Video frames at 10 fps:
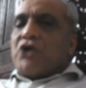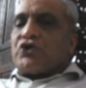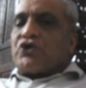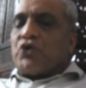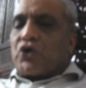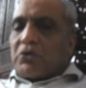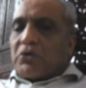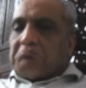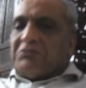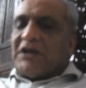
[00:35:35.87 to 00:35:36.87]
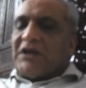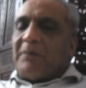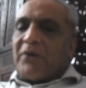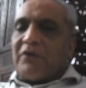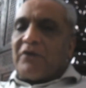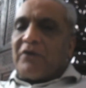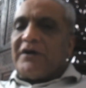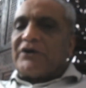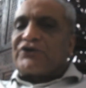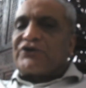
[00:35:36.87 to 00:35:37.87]
took number of
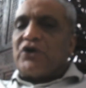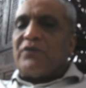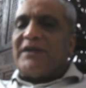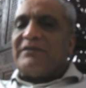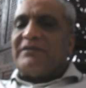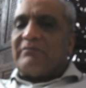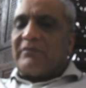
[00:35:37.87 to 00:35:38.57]
years to even